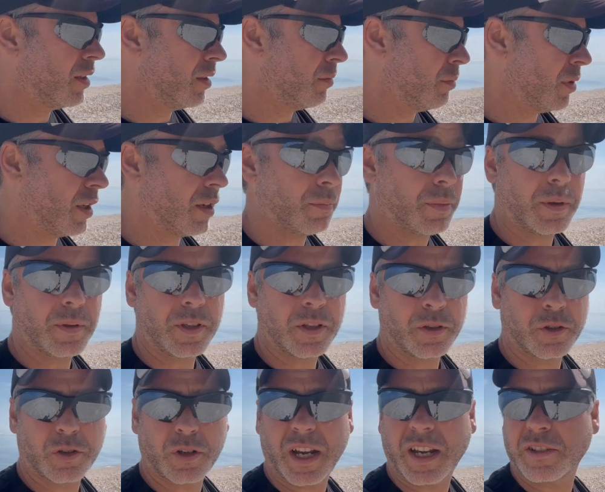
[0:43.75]
pick up other
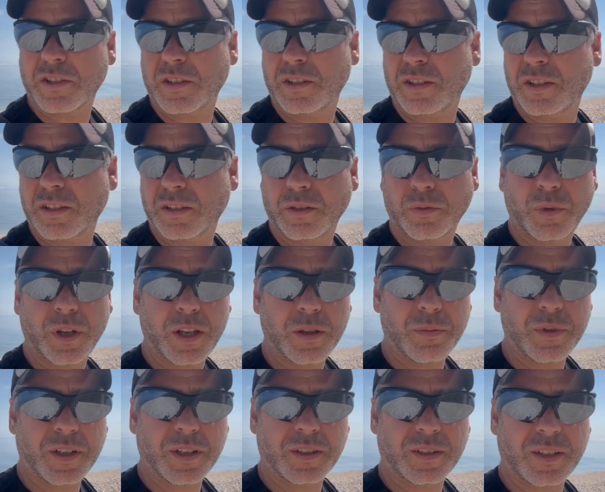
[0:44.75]
trash along the way,
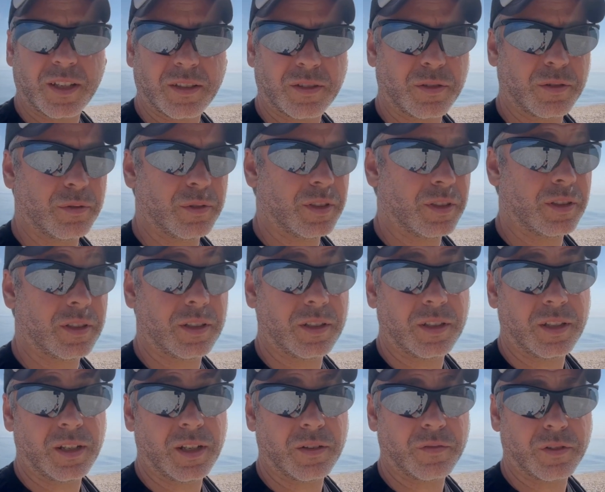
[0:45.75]
because as always,
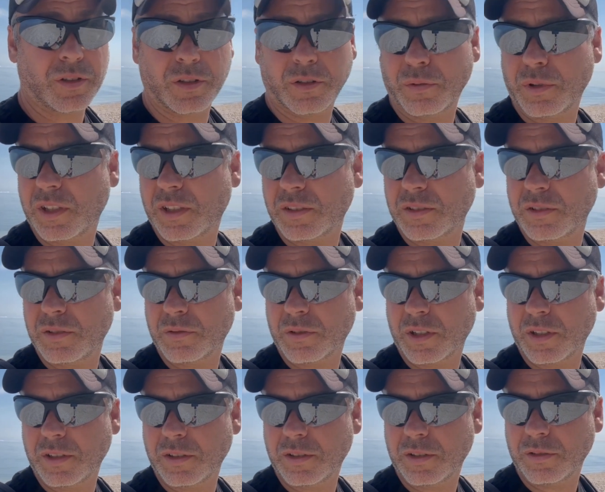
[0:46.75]
you never know what else you run
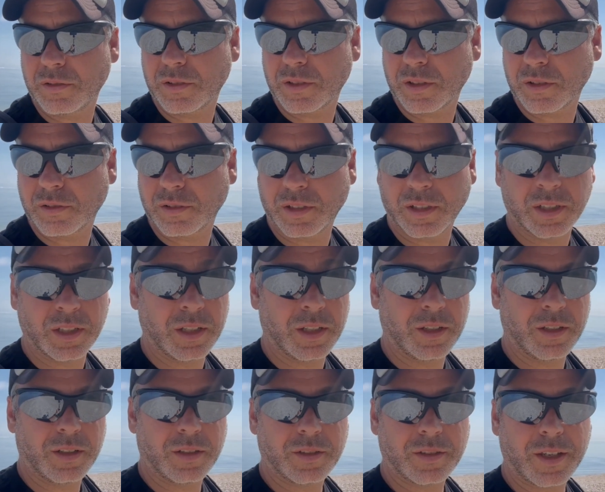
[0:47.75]
into. So
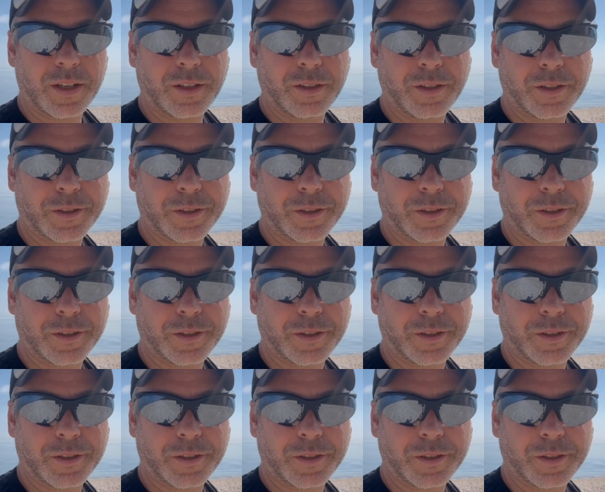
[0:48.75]
let's take a look.